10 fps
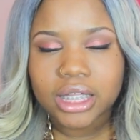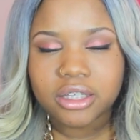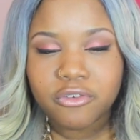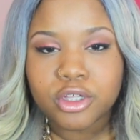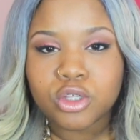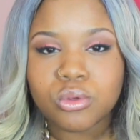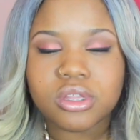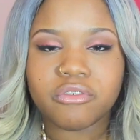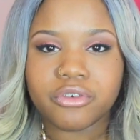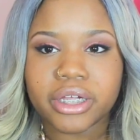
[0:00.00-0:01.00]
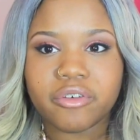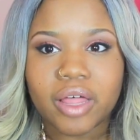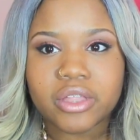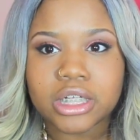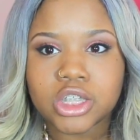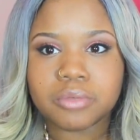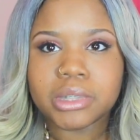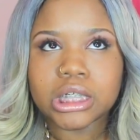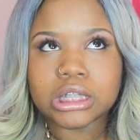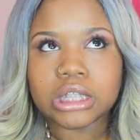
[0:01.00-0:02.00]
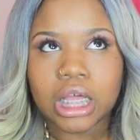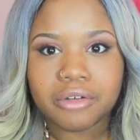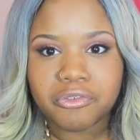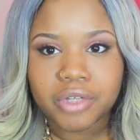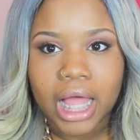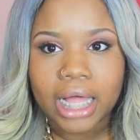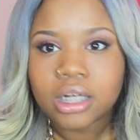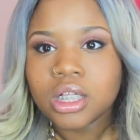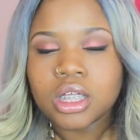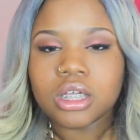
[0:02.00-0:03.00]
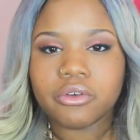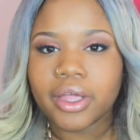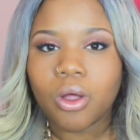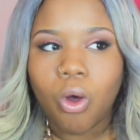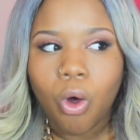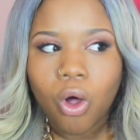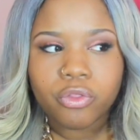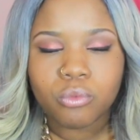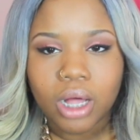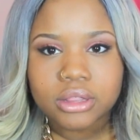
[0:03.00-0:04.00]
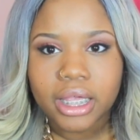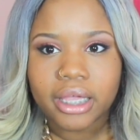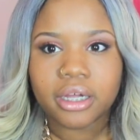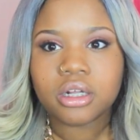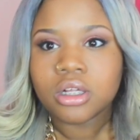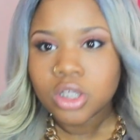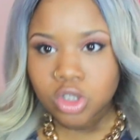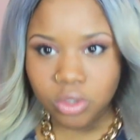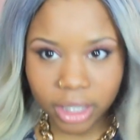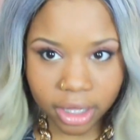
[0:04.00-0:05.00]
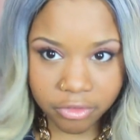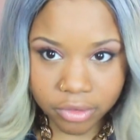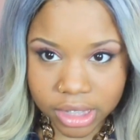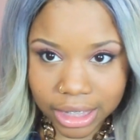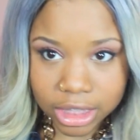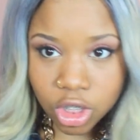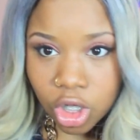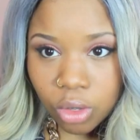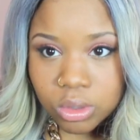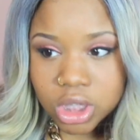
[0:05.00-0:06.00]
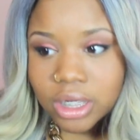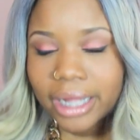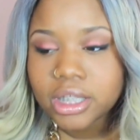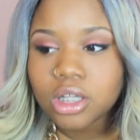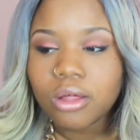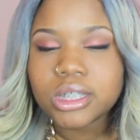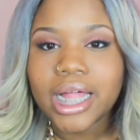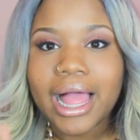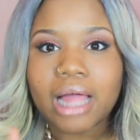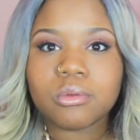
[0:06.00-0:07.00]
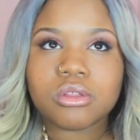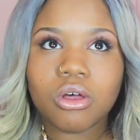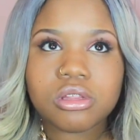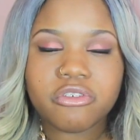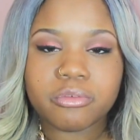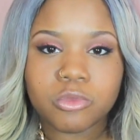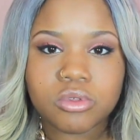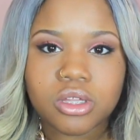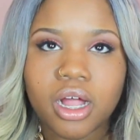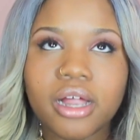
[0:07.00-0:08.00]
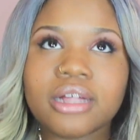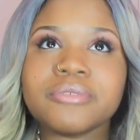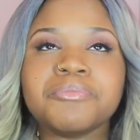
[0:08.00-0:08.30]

like different hues of gray rather than just being a dead flat gray all throughout the hair. So like if you see like the closure, and the closure I had was also from New Star,